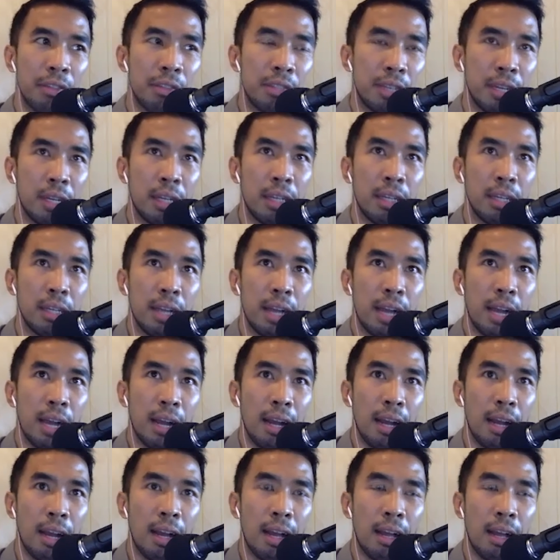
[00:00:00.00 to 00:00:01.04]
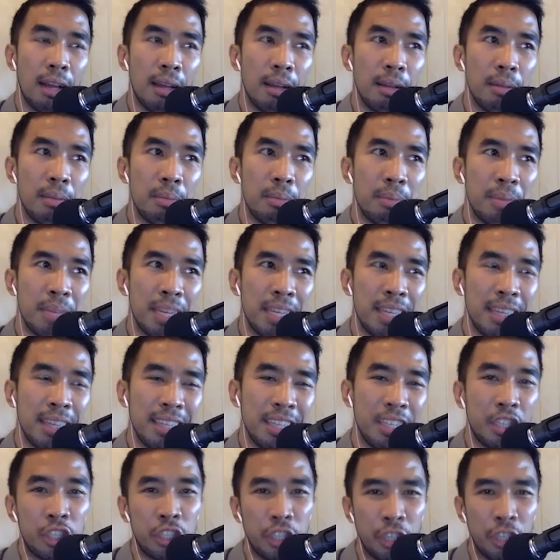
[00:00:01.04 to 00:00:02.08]
to be the
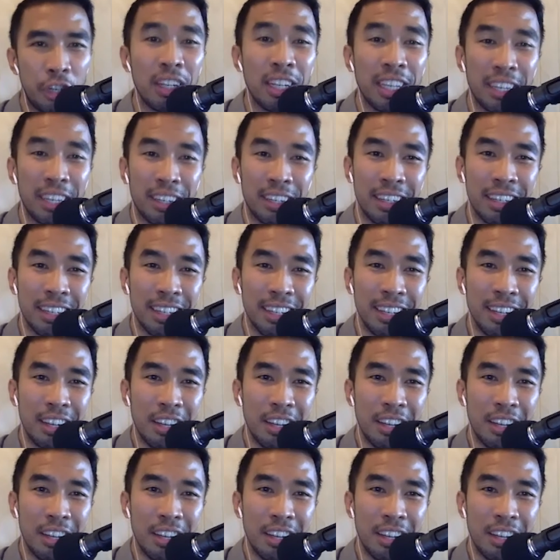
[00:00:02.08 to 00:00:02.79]
cheerleader